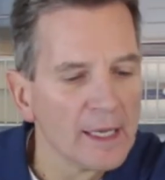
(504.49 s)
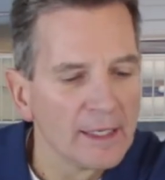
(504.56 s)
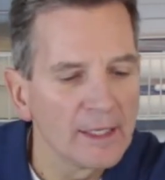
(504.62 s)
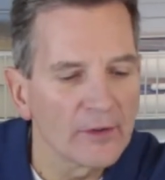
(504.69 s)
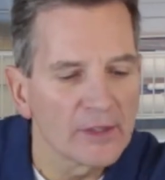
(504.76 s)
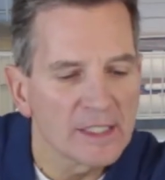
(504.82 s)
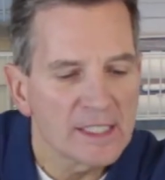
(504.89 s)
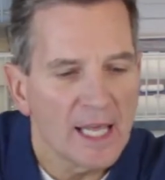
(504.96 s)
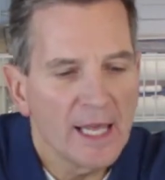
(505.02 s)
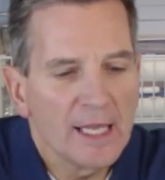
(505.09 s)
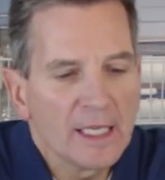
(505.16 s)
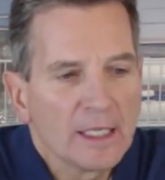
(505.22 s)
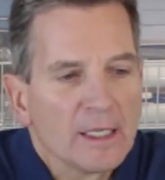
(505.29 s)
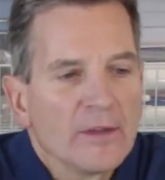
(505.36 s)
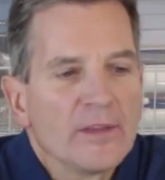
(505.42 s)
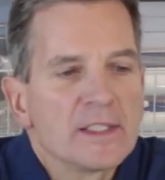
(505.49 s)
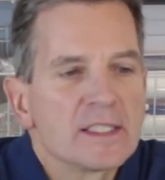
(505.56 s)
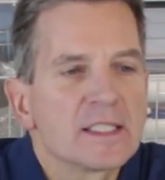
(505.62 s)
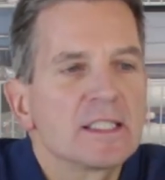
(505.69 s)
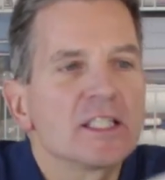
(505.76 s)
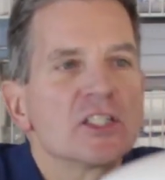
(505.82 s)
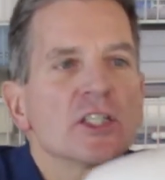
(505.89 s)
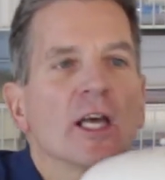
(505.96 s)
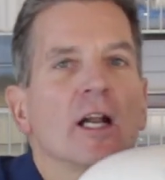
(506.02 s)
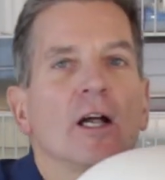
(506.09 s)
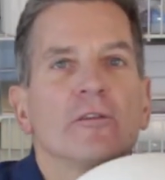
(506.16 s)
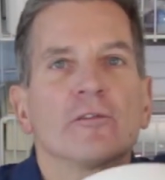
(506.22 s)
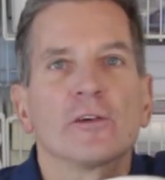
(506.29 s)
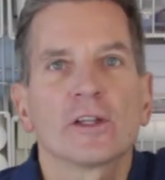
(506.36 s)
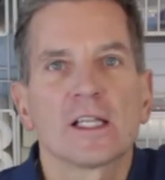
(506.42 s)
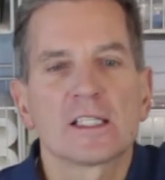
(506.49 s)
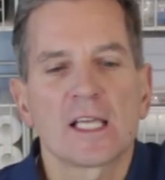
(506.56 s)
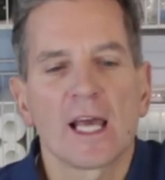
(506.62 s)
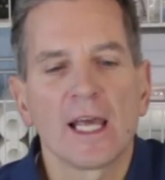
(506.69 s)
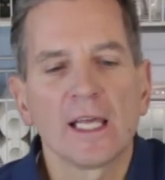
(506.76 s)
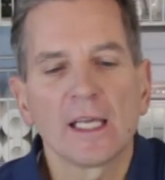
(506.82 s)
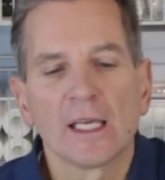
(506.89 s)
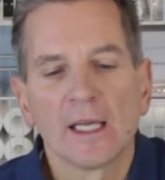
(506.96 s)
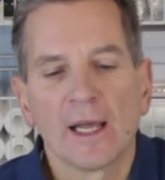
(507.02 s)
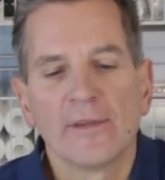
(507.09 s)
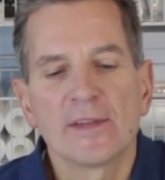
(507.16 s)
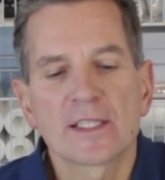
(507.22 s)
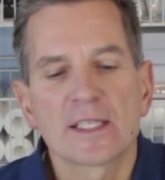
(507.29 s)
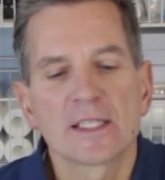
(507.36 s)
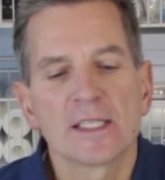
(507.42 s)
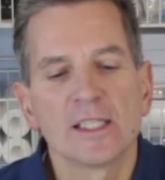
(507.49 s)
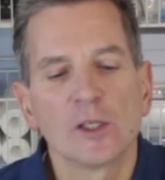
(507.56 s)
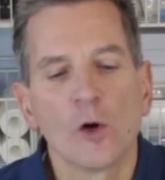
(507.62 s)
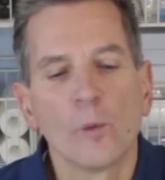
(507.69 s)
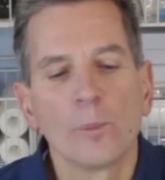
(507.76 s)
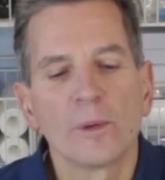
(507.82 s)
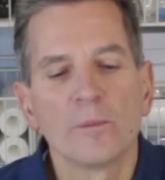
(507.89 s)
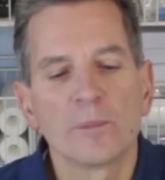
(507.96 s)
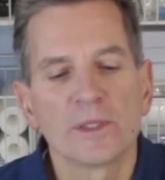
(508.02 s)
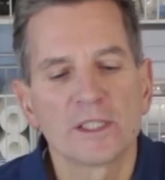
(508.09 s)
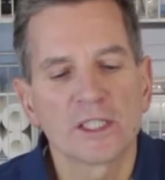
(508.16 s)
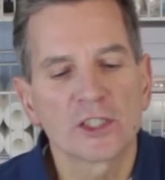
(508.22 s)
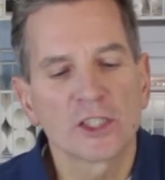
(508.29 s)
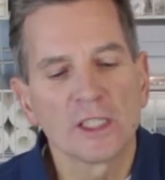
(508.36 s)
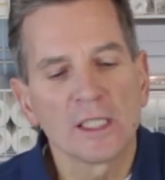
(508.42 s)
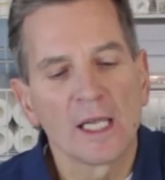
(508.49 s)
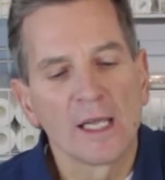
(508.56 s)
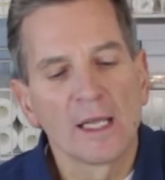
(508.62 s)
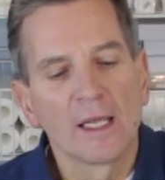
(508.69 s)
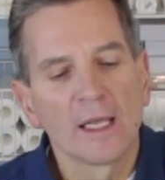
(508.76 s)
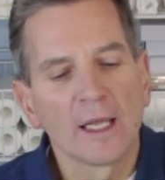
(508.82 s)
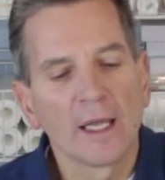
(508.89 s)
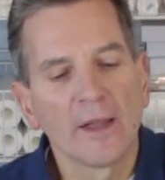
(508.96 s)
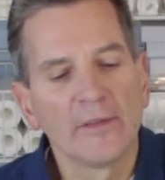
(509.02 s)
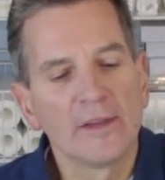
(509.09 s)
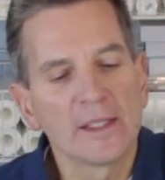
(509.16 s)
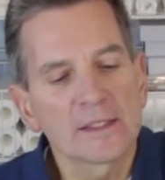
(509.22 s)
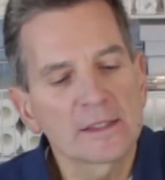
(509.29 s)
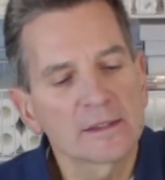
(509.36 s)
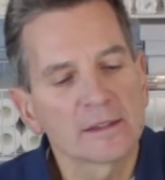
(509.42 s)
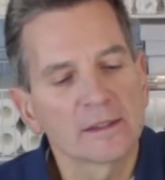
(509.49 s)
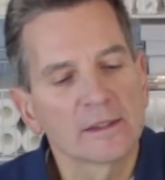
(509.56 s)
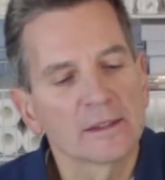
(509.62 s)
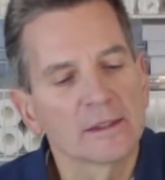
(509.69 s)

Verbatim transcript: Now the tank, this is the shutoff for the tank, and this is in the open position, and this